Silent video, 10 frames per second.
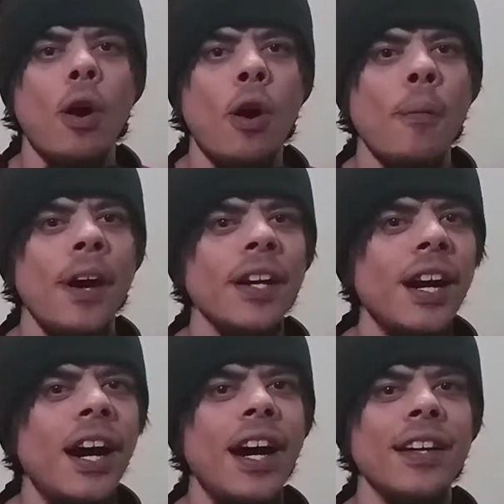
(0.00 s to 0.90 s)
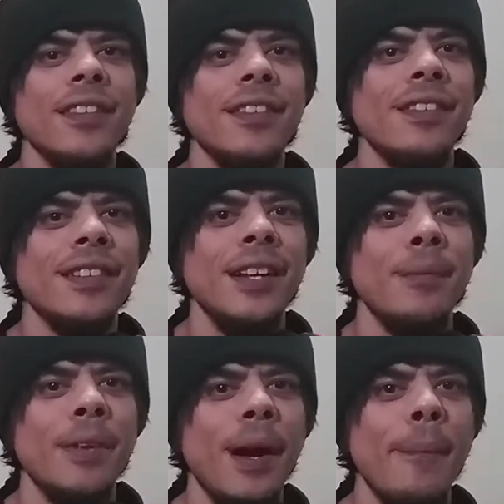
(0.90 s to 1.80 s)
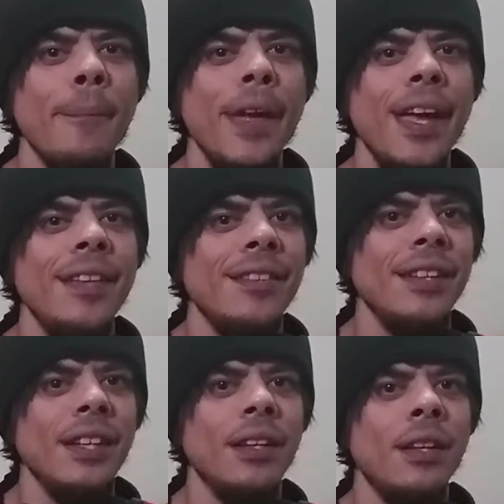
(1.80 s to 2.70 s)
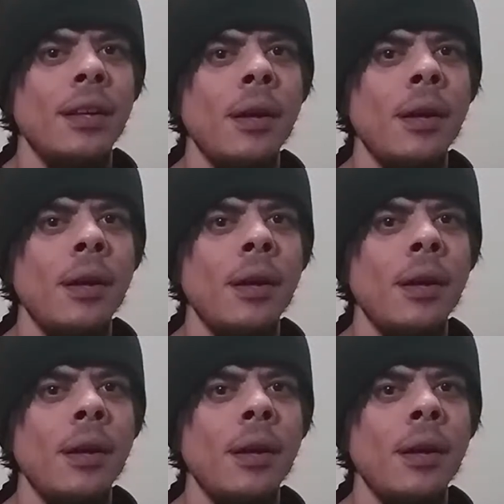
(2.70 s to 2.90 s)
oh my god, this is going to be amazing.